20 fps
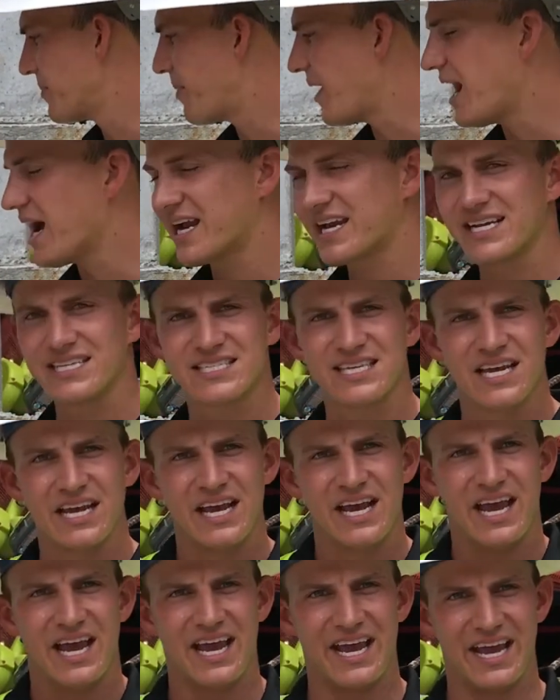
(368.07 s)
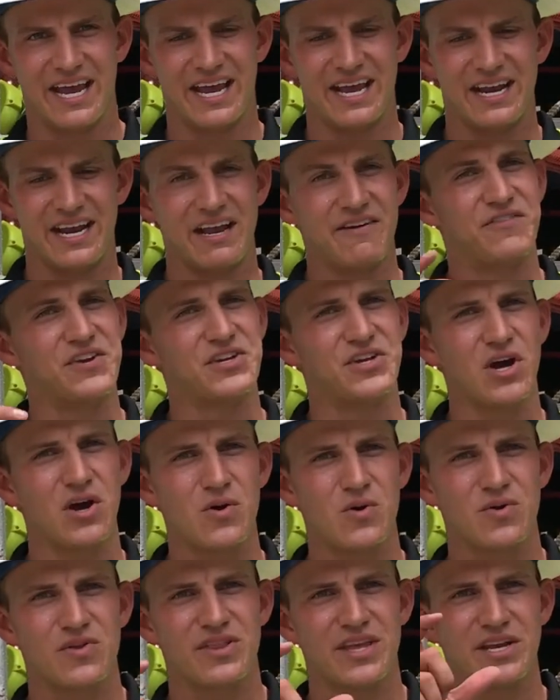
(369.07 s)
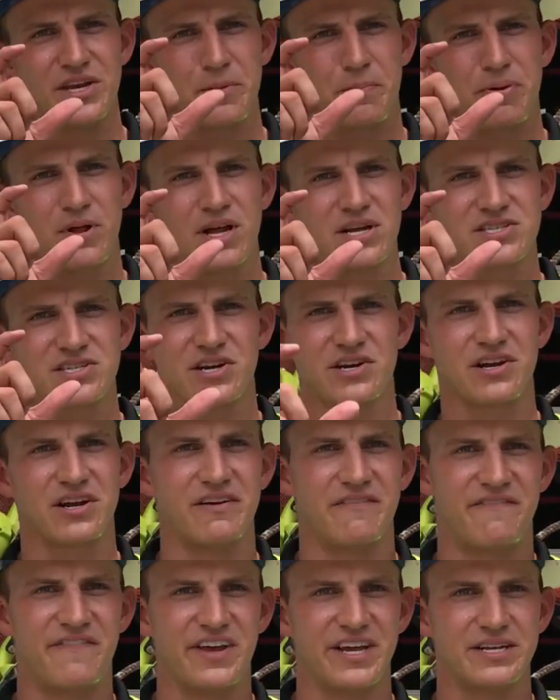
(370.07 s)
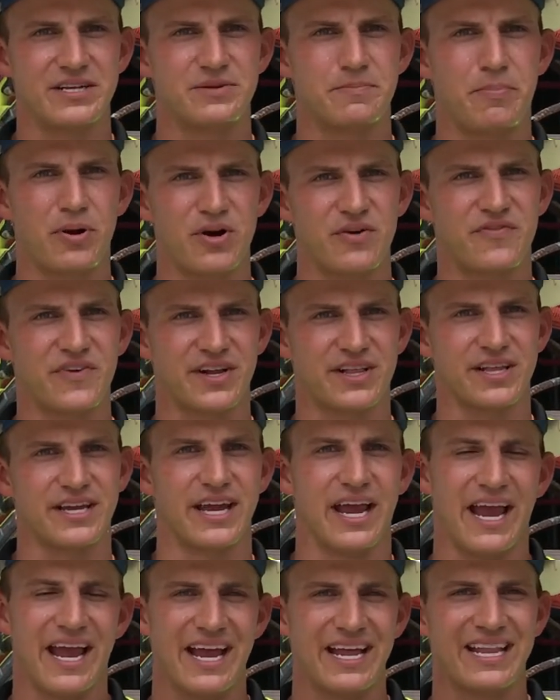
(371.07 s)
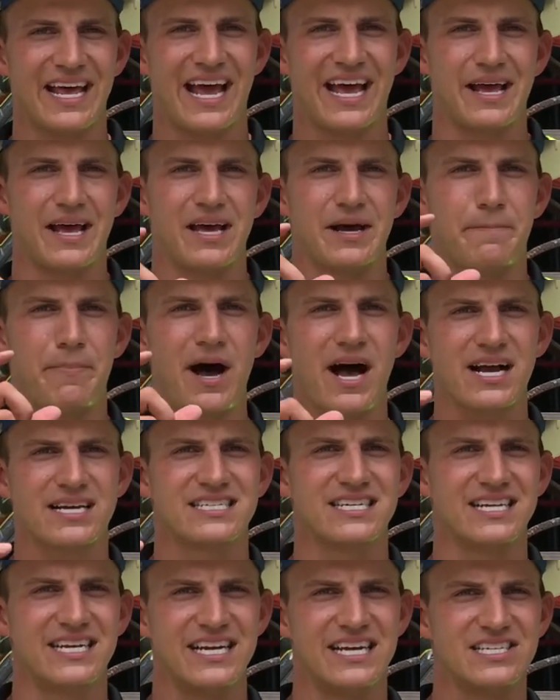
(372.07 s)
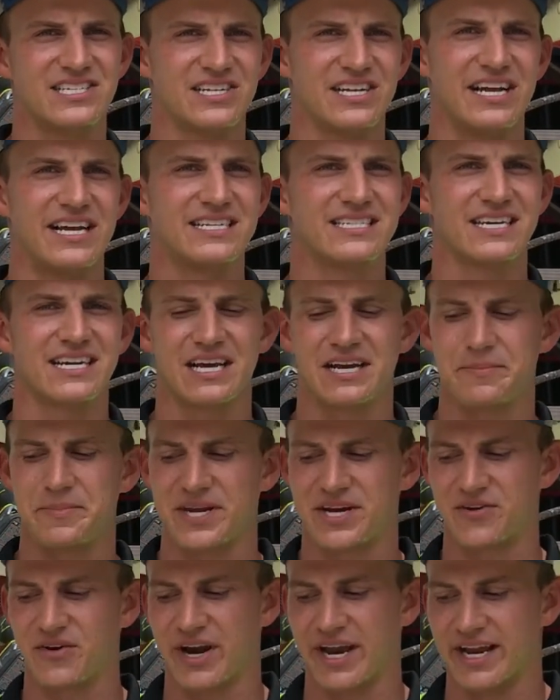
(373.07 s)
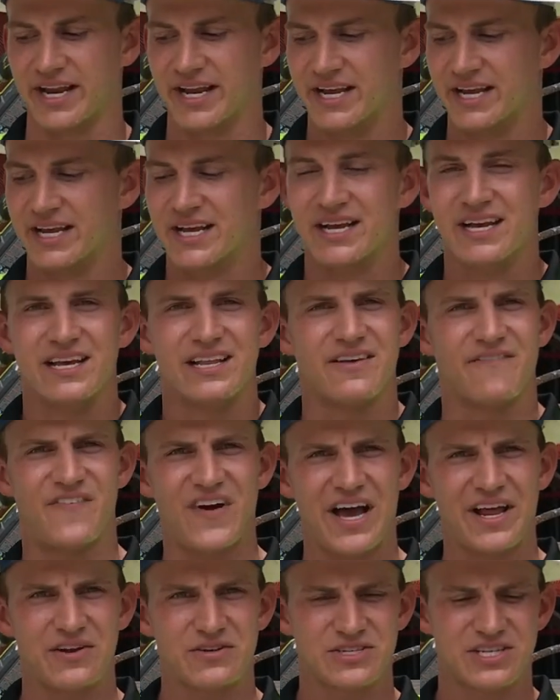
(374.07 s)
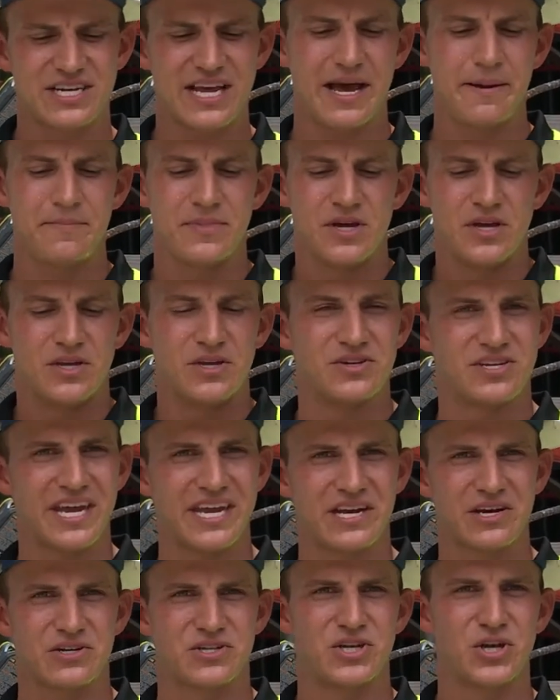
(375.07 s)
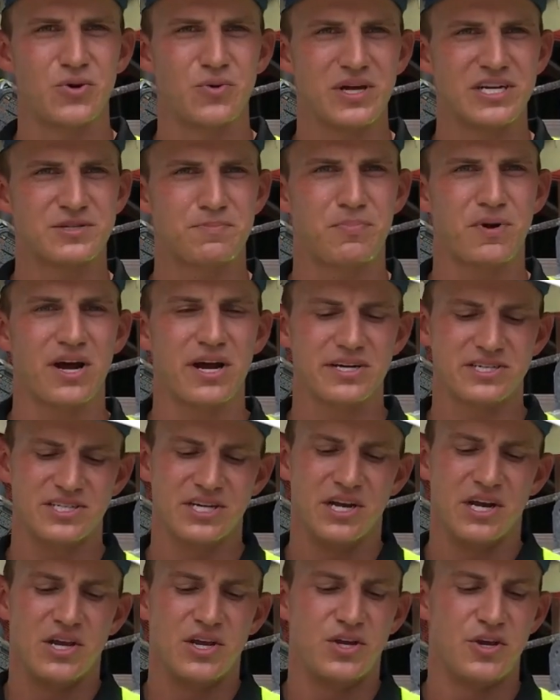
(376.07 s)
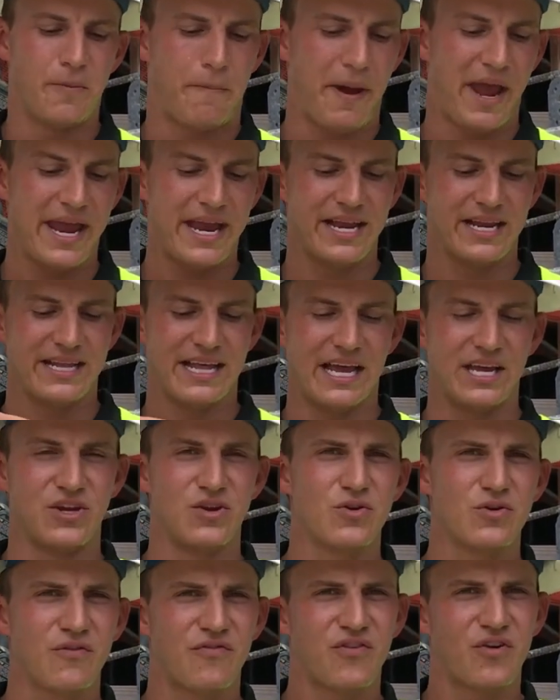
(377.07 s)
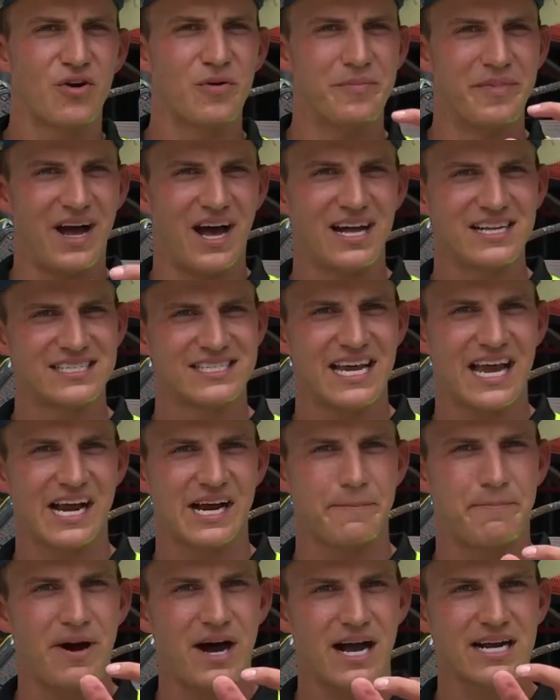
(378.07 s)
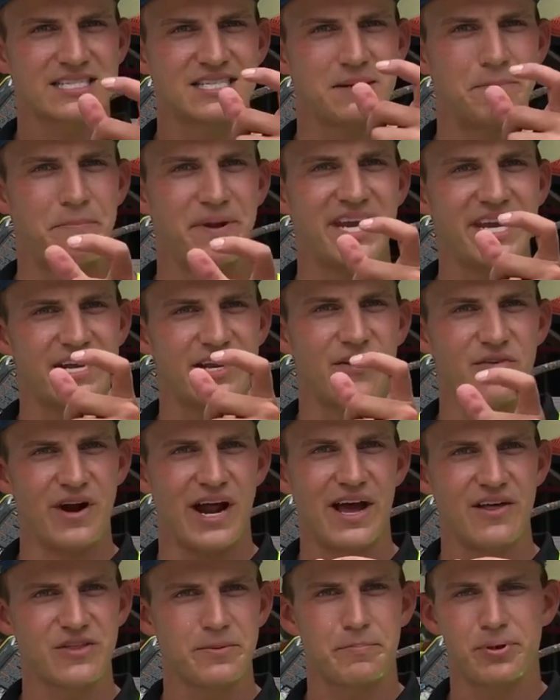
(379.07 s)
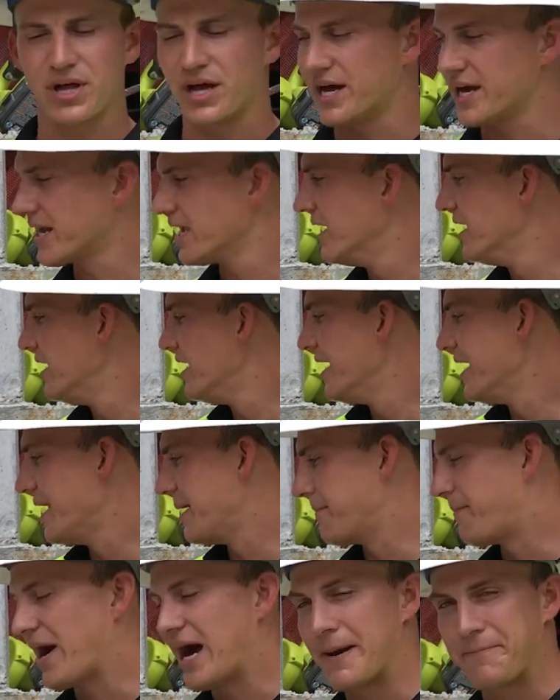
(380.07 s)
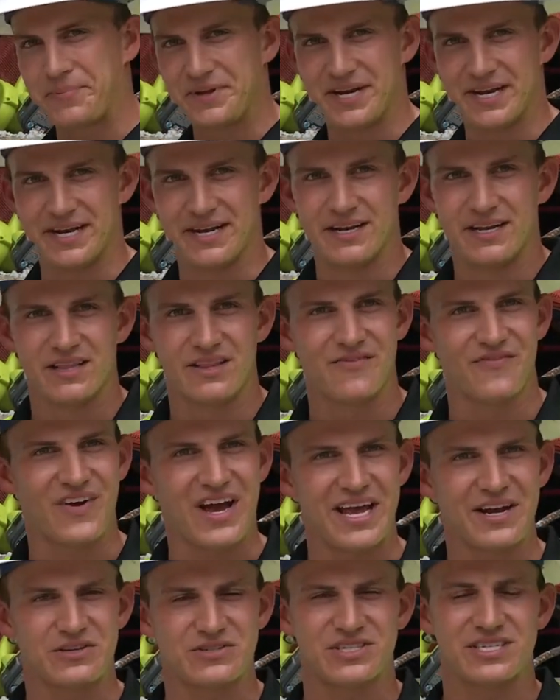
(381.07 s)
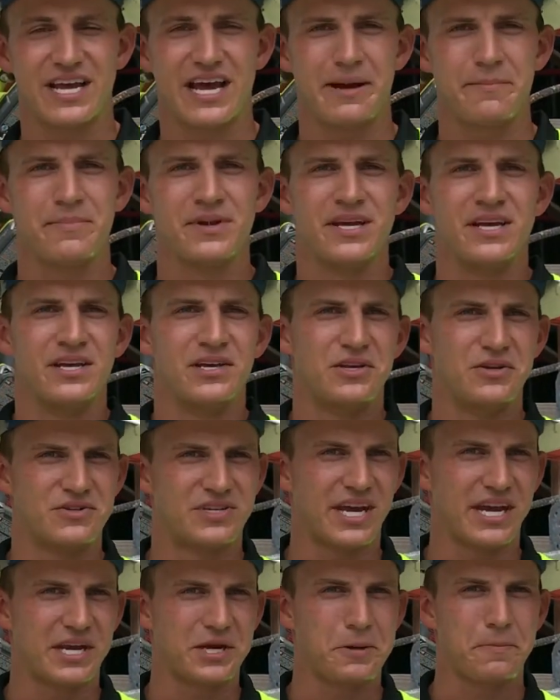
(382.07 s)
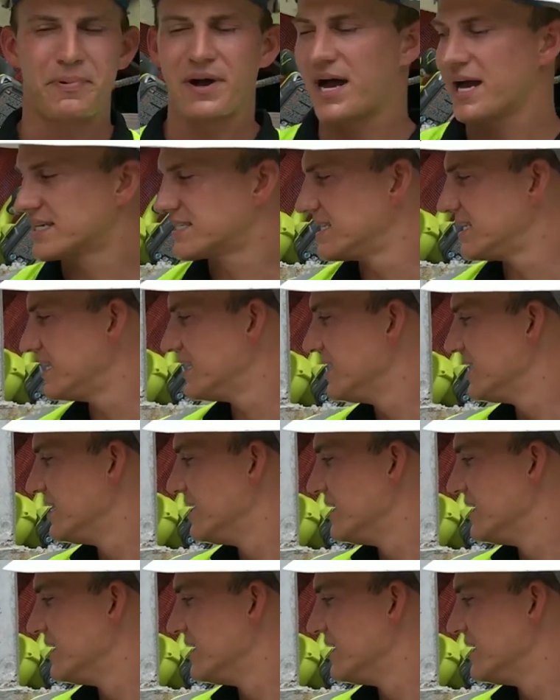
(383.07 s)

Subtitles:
your pockets, and if you don't, then your plugs aren't going to fit perfectly and that epoxy adhesion isn't going to be great. The final step, you take your 2-inch brush, you paint that uniform non-sag epoxy bead around the plug and pop it in. The final step, you take your epoxy,